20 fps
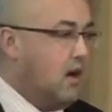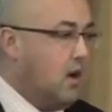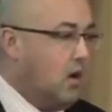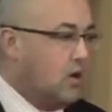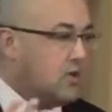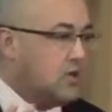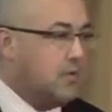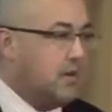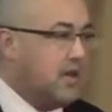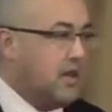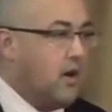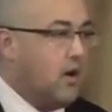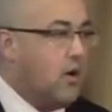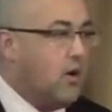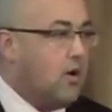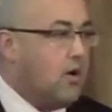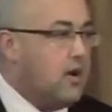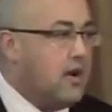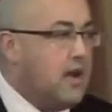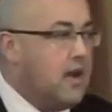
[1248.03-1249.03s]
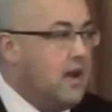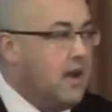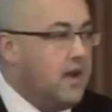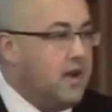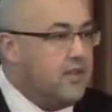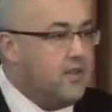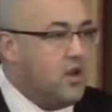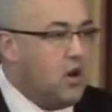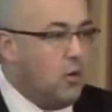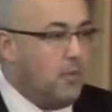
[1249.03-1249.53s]
ultimately heard
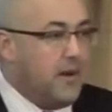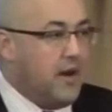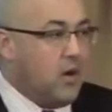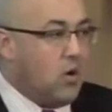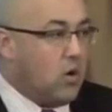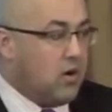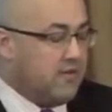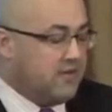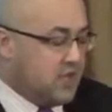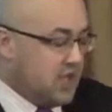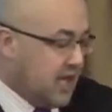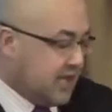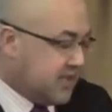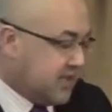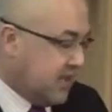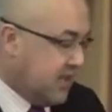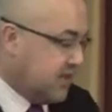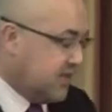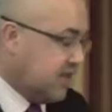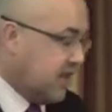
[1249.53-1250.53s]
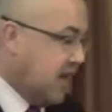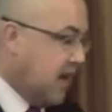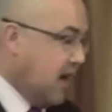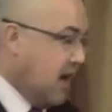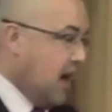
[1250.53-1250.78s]
in the European Court of Justice.